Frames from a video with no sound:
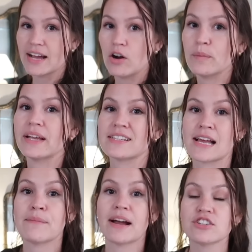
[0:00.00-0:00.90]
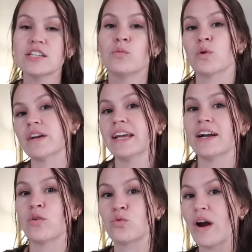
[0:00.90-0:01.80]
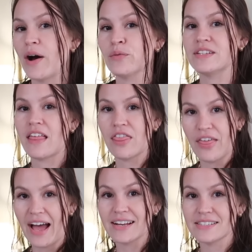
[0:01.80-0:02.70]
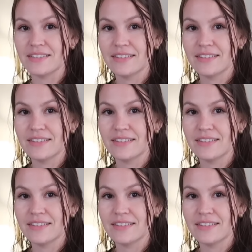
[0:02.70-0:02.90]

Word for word: now because I'm actually working around that.